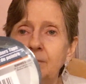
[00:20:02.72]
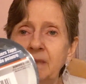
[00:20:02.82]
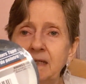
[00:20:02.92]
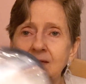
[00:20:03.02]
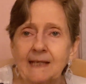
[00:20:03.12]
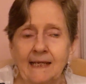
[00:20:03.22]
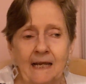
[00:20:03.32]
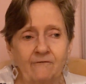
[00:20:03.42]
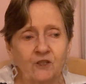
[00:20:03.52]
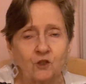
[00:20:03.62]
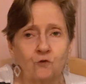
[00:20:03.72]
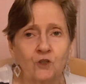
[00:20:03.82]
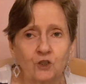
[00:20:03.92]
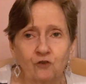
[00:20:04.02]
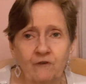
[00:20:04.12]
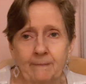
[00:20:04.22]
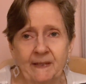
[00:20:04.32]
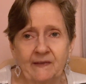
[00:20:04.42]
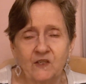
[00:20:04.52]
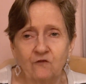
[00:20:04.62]
because I have to do the trim
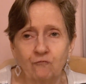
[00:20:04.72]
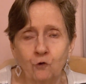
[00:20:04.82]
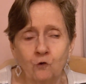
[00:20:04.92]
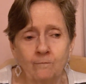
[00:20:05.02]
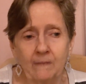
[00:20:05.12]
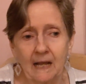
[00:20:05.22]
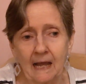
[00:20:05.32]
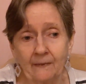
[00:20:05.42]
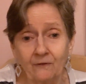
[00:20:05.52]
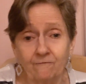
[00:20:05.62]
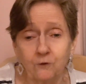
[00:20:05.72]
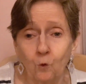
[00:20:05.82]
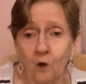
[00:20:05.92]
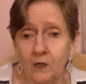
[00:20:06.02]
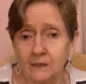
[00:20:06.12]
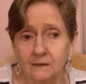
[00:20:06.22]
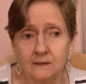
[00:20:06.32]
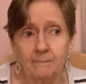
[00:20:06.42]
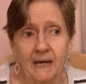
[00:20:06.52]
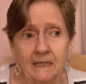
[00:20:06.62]
in this room on the floor,
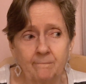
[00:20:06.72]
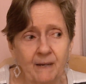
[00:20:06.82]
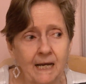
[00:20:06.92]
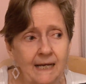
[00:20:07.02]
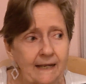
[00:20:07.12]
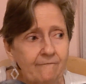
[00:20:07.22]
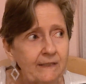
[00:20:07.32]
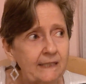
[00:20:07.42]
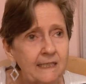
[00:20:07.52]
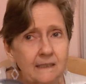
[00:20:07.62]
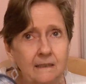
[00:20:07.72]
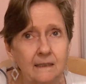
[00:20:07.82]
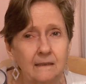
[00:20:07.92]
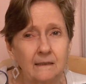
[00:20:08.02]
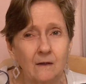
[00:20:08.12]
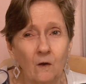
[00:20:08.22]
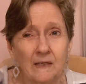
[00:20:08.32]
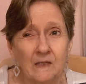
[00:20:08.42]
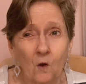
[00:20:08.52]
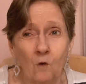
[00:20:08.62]
the bottom part, everything
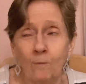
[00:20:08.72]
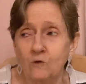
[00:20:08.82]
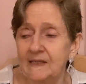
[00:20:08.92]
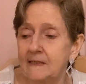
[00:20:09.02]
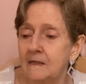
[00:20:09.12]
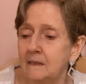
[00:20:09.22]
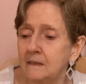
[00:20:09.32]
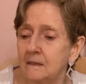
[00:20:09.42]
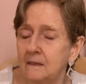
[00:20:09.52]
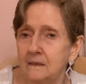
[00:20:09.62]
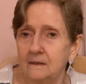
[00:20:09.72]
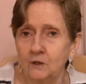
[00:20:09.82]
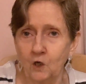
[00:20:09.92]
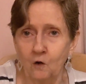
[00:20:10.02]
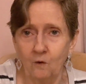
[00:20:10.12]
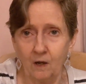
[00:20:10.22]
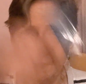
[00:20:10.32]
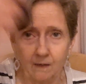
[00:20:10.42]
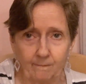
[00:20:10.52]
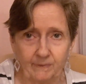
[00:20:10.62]
is almost done, you know,
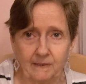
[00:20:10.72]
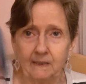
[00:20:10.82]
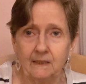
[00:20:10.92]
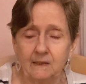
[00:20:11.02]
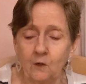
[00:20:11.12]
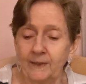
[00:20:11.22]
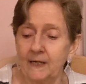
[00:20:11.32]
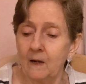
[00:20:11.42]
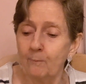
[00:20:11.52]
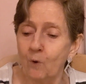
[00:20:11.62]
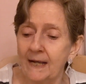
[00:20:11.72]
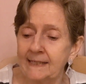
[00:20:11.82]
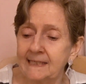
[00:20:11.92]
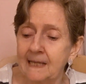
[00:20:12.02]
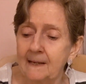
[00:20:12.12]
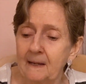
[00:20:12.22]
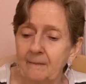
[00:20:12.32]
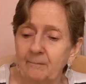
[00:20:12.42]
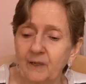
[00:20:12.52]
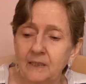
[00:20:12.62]
up, going upwise.
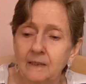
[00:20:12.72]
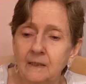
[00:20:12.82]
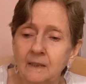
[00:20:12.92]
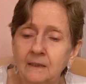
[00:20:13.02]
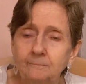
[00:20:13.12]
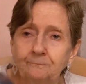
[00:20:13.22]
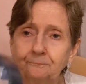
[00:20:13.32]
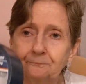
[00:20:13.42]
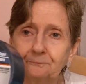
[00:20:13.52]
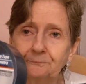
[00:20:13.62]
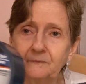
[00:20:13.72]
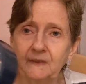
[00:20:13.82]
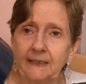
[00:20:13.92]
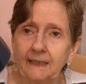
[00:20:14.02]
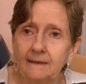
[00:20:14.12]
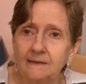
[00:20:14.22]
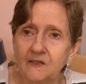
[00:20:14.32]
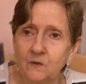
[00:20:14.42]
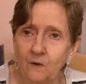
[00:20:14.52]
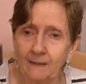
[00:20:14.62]
But um, yeah,
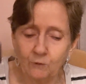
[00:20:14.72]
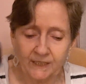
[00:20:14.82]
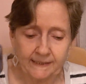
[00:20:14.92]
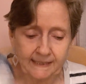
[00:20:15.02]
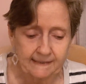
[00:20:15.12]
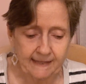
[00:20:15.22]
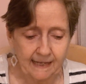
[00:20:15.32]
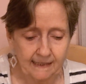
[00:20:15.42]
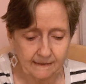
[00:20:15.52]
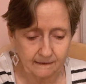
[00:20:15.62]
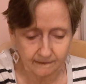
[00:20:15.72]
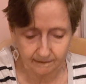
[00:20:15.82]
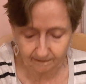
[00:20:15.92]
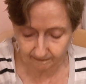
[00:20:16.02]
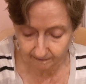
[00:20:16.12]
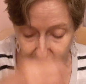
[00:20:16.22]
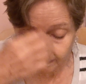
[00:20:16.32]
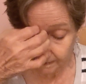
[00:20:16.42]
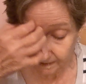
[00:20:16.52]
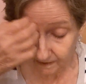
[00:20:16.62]
so I'm going to need that
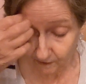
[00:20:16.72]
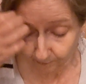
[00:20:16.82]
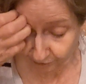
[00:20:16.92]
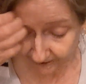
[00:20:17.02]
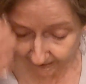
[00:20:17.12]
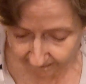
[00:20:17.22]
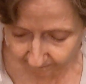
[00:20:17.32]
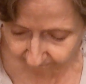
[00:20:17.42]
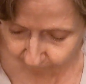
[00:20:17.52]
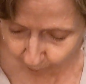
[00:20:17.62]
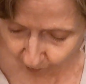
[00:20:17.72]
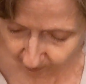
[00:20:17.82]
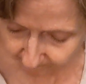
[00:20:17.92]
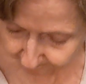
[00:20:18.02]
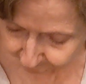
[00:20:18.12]
to protect the floor.